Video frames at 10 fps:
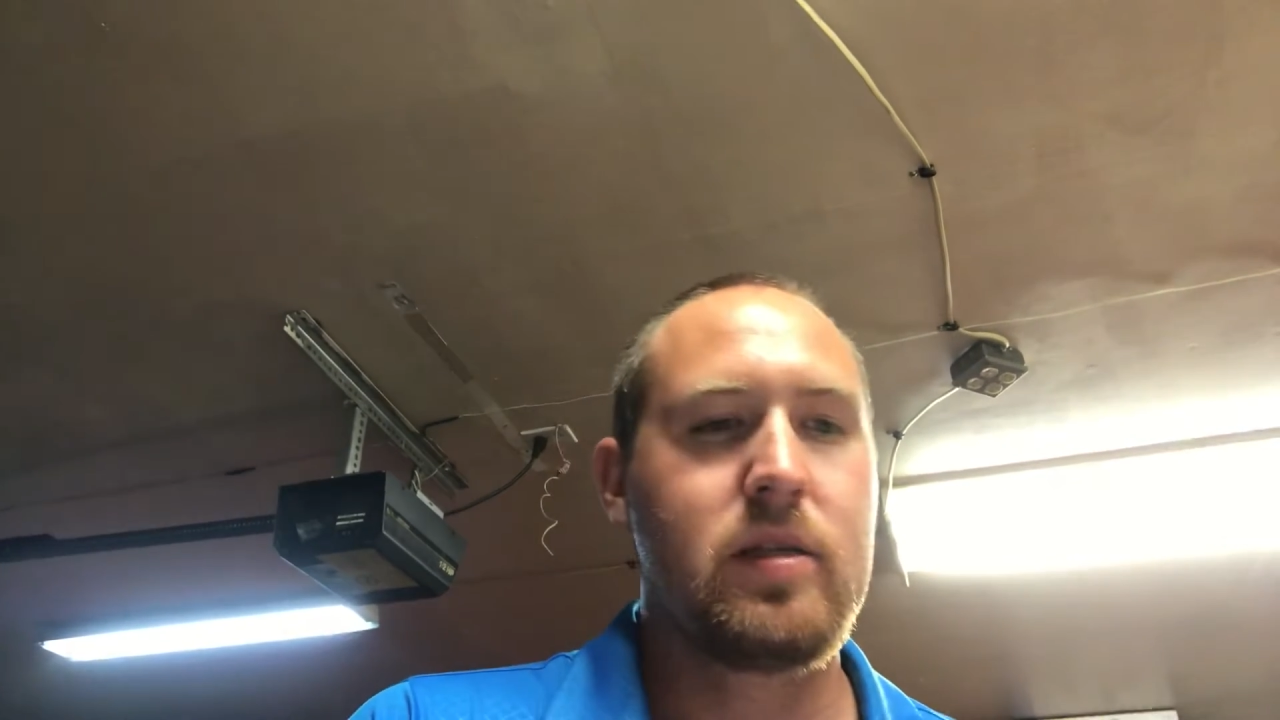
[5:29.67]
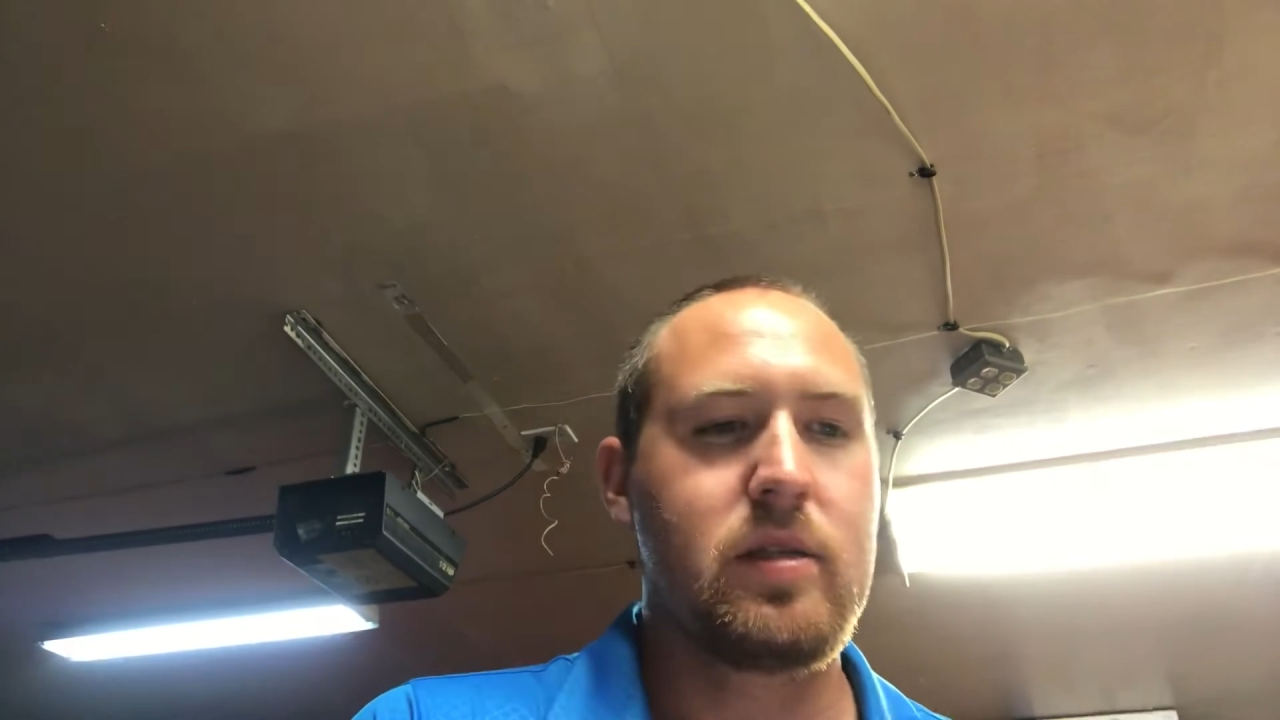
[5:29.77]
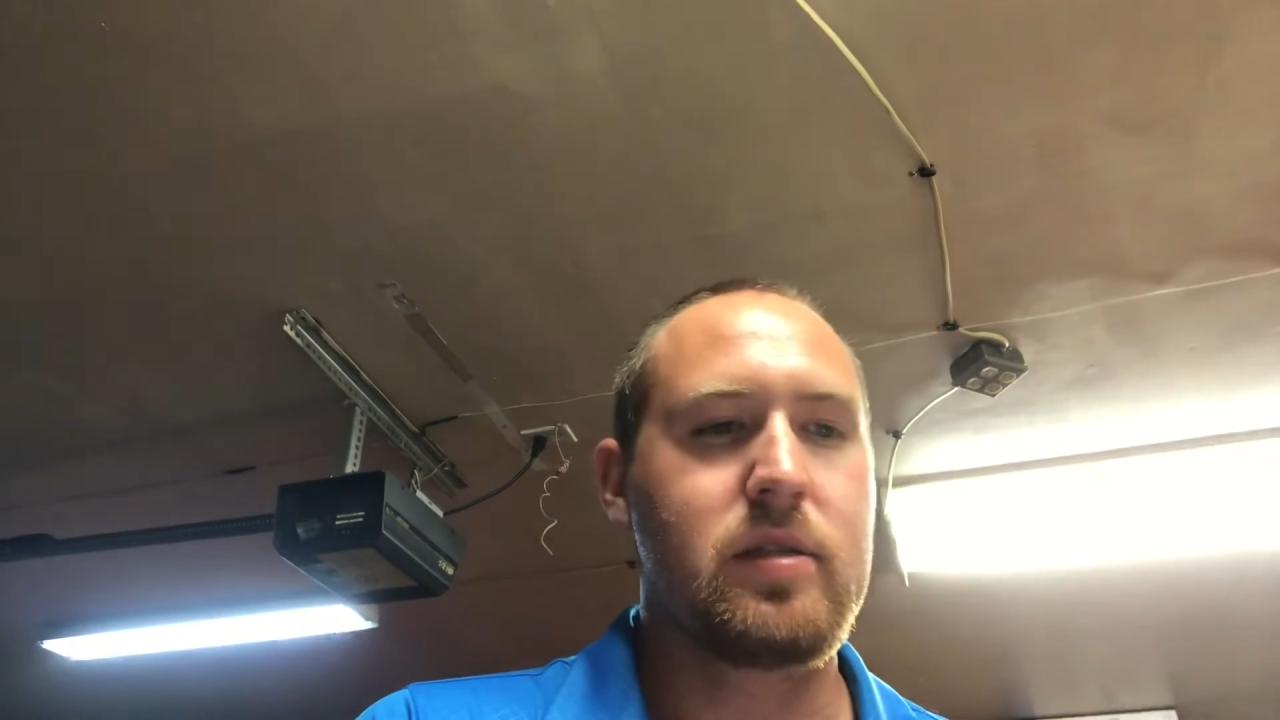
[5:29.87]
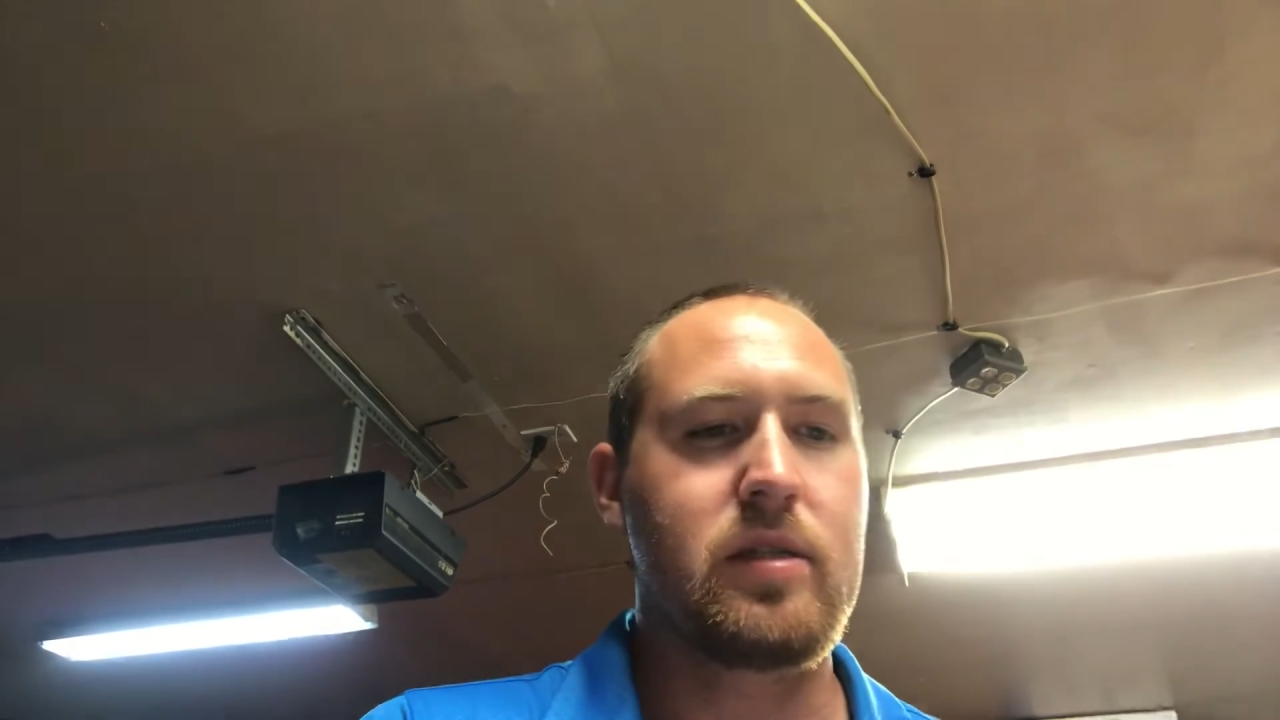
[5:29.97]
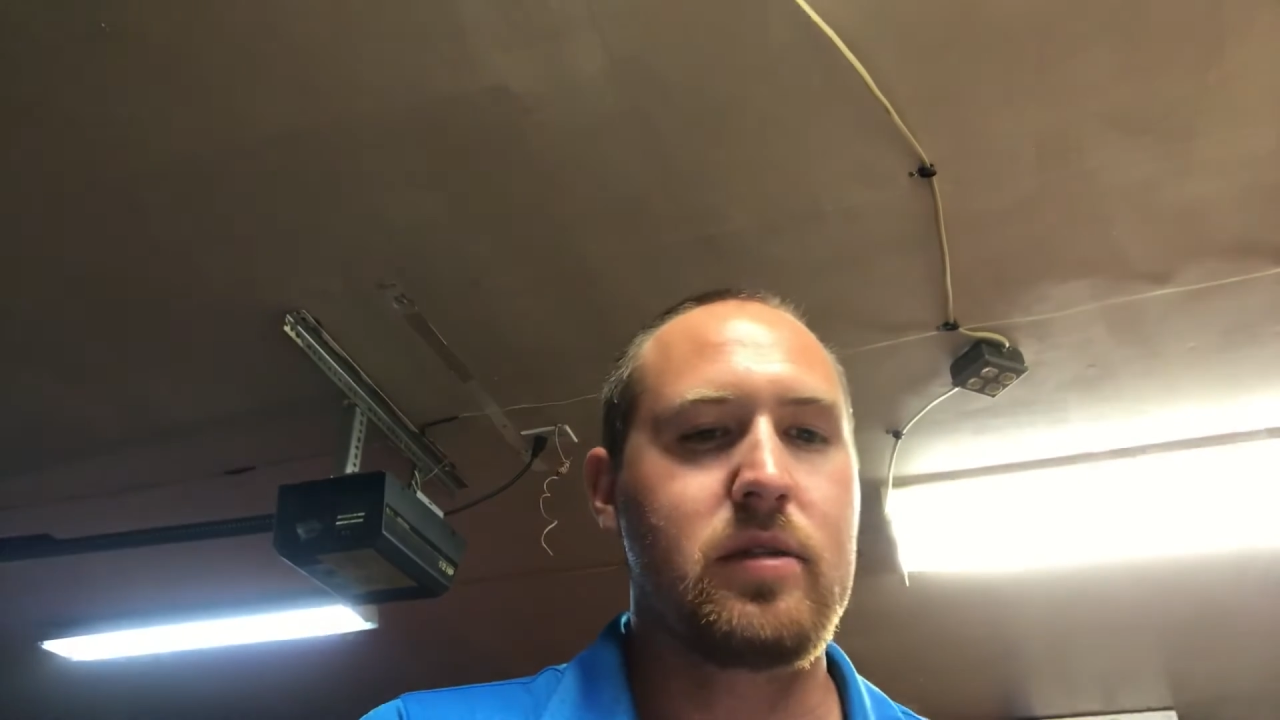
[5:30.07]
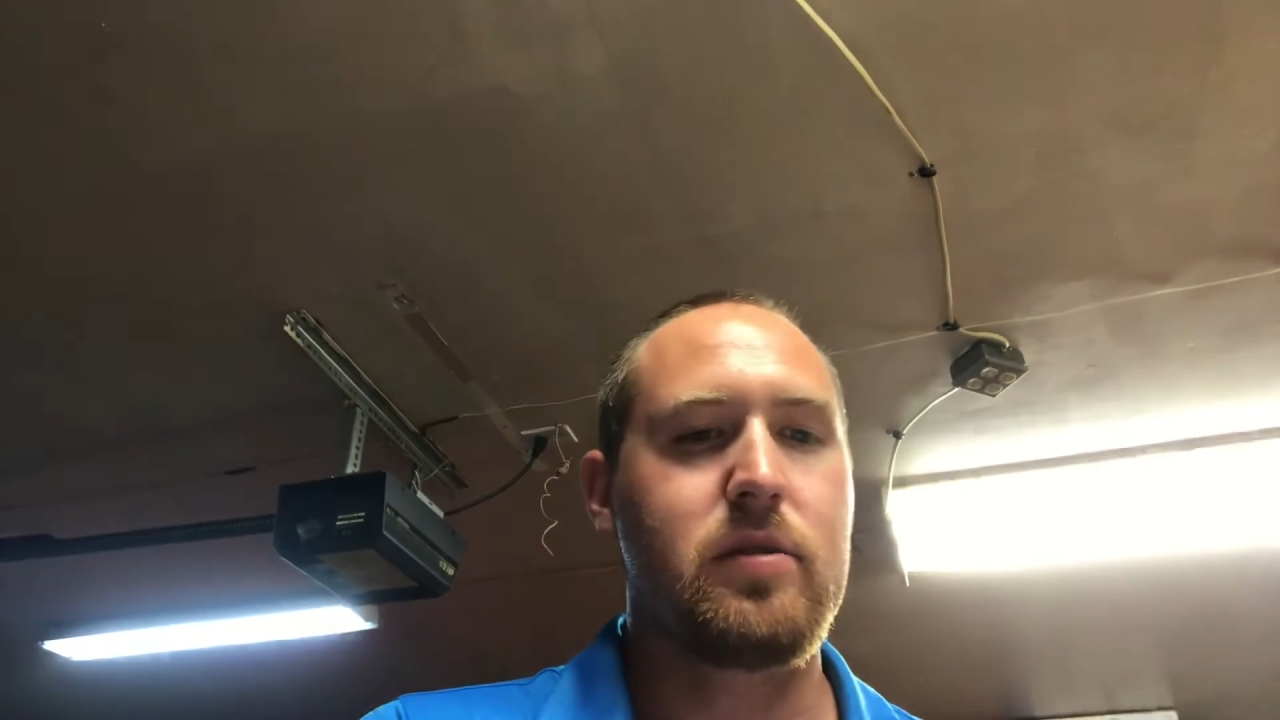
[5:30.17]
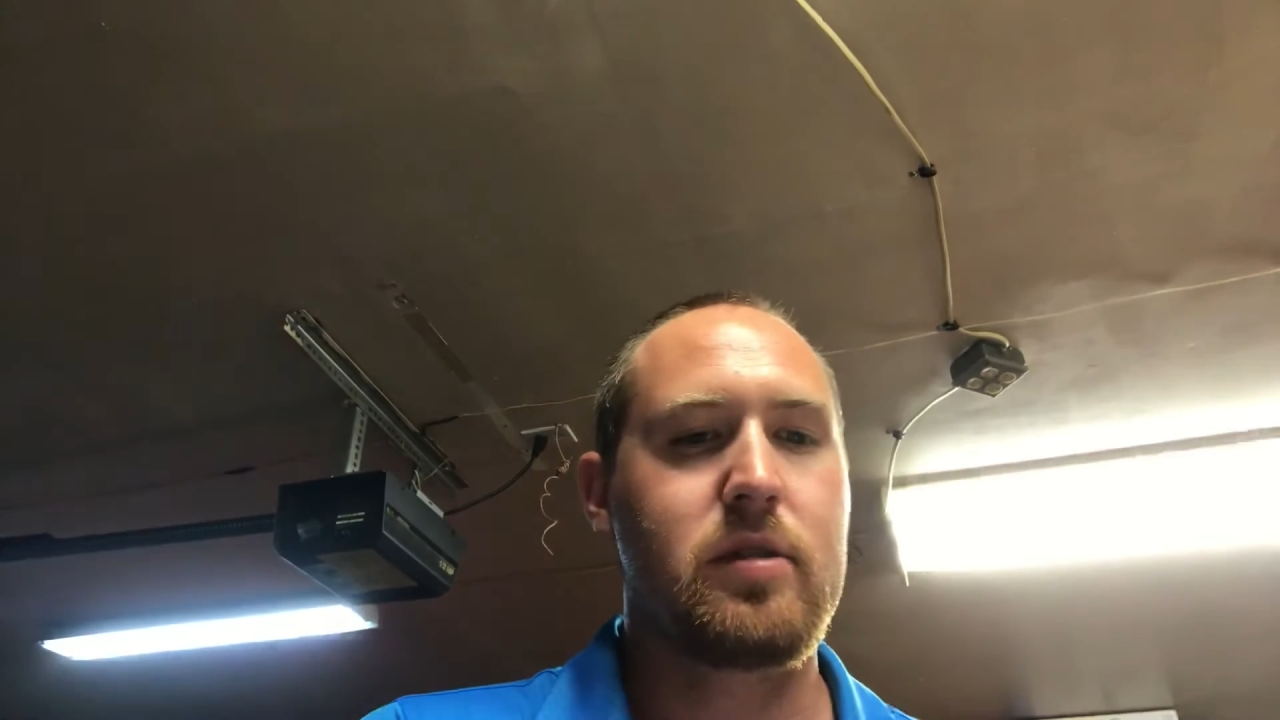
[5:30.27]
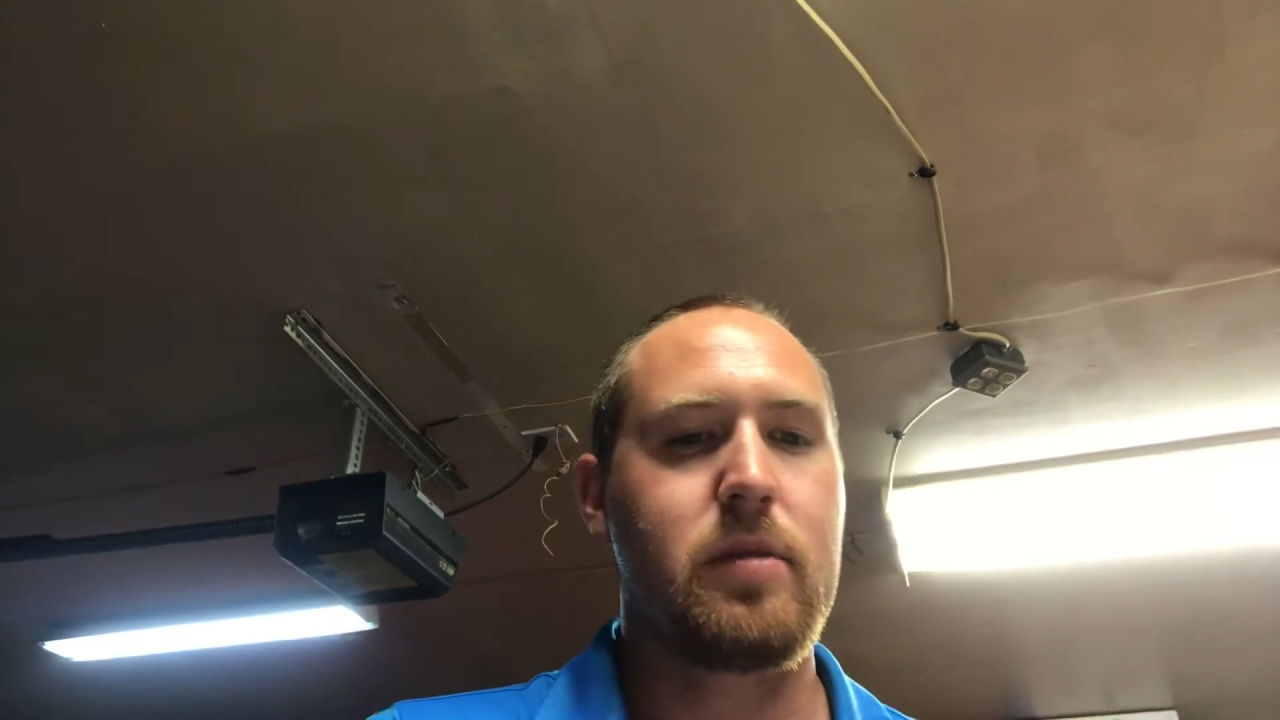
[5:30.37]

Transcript: the signals